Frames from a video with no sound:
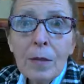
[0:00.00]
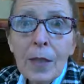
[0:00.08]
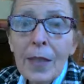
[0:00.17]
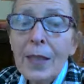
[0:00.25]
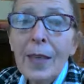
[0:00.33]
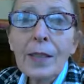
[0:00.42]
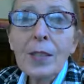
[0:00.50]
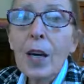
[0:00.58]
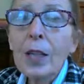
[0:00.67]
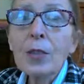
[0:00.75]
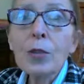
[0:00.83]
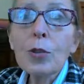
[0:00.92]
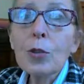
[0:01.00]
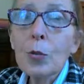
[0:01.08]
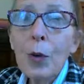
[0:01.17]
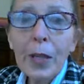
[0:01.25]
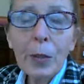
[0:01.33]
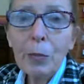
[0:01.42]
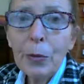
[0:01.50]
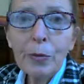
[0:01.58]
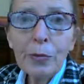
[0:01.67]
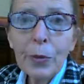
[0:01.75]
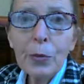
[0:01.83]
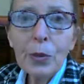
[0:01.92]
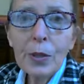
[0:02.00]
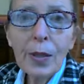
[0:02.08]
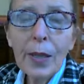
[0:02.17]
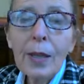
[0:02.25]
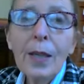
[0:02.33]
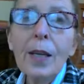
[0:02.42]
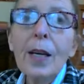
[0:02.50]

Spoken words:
and I start sweating profusely.